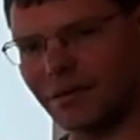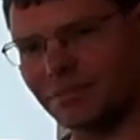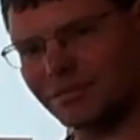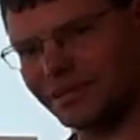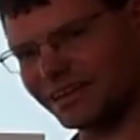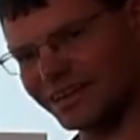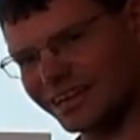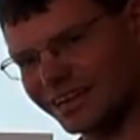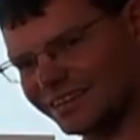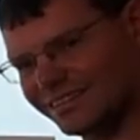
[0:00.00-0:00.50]
that
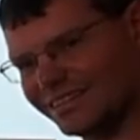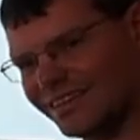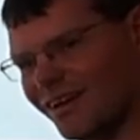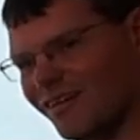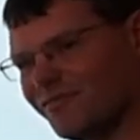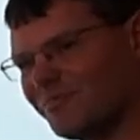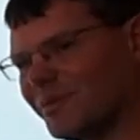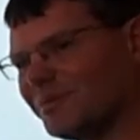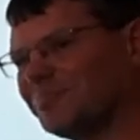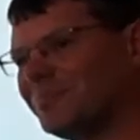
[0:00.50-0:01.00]
particular
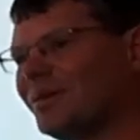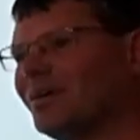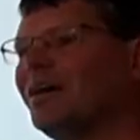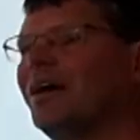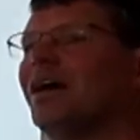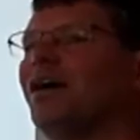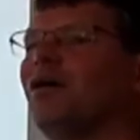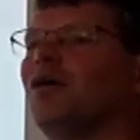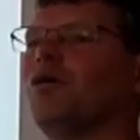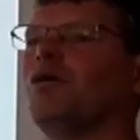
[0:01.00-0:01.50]
staff member
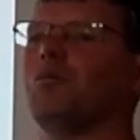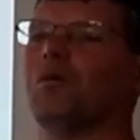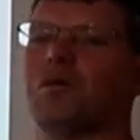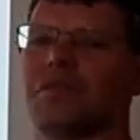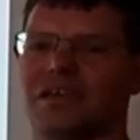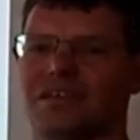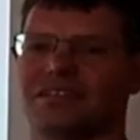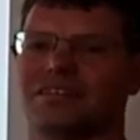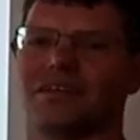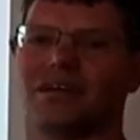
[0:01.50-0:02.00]
or what
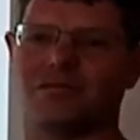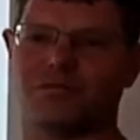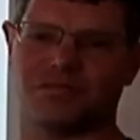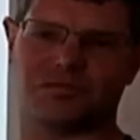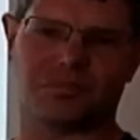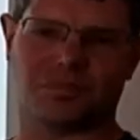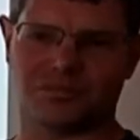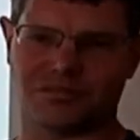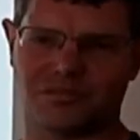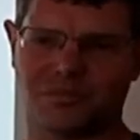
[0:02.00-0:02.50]
their staff
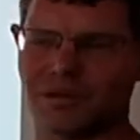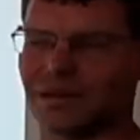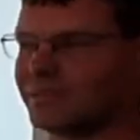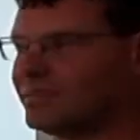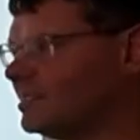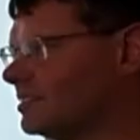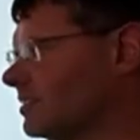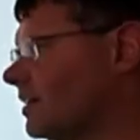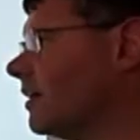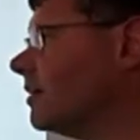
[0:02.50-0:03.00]

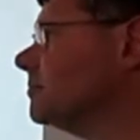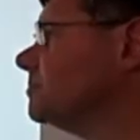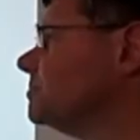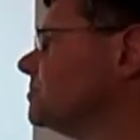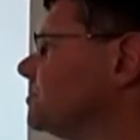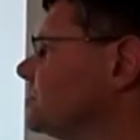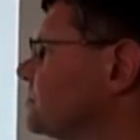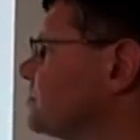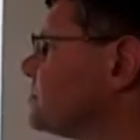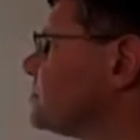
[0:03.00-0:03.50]
responsibilities are.
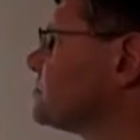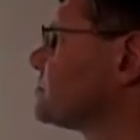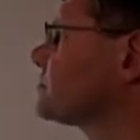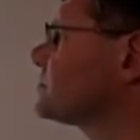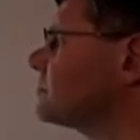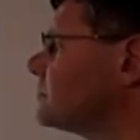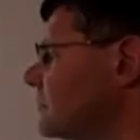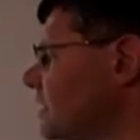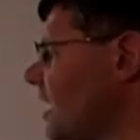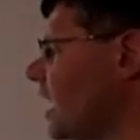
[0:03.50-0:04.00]

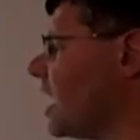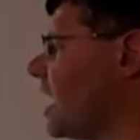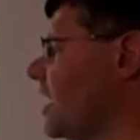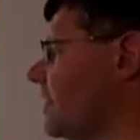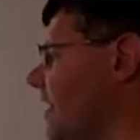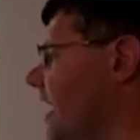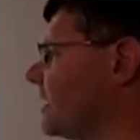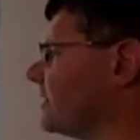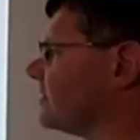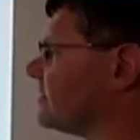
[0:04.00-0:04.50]

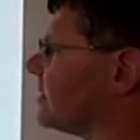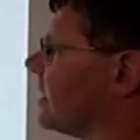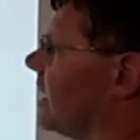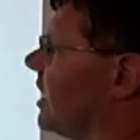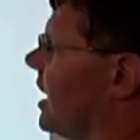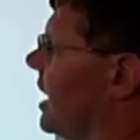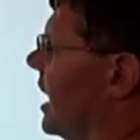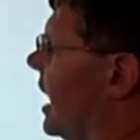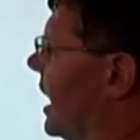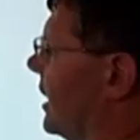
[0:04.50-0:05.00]
And
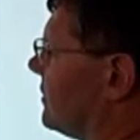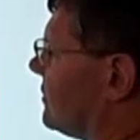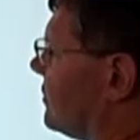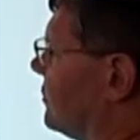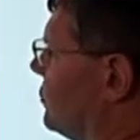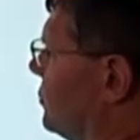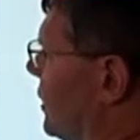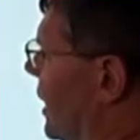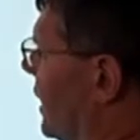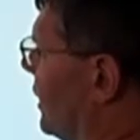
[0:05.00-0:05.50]
that's
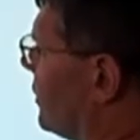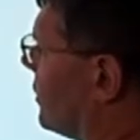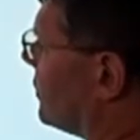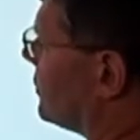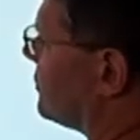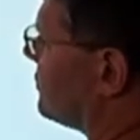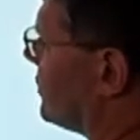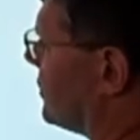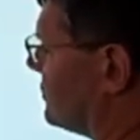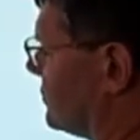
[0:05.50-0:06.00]

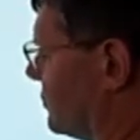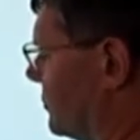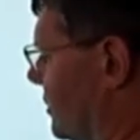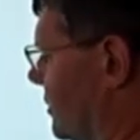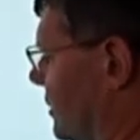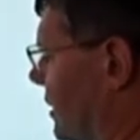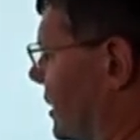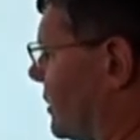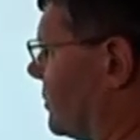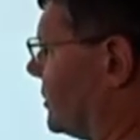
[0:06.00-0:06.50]
SQL, Structured
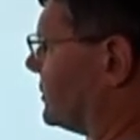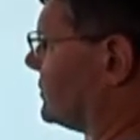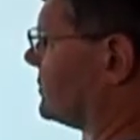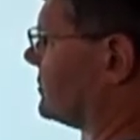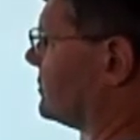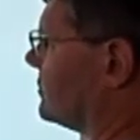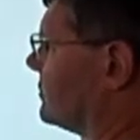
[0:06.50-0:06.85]
Query Language.